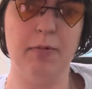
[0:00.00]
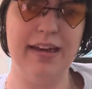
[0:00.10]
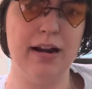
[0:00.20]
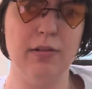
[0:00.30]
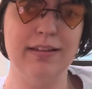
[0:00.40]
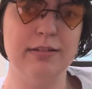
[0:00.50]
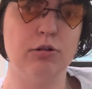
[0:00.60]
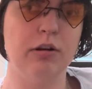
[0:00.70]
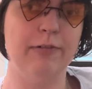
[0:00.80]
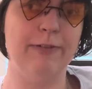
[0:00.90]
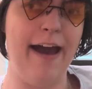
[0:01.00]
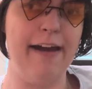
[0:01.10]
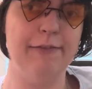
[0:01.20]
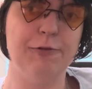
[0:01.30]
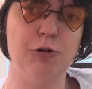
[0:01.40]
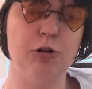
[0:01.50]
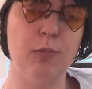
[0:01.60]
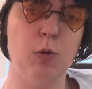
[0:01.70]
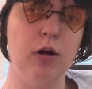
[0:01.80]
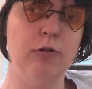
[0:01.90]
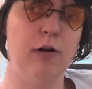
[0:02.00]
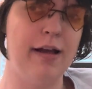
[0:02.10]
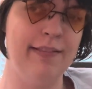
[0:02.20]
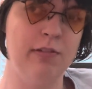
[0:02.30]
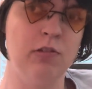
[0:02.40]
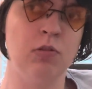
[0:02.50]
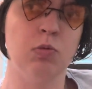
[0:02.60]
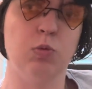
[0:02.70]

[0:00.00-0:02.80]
we can only score five or more runs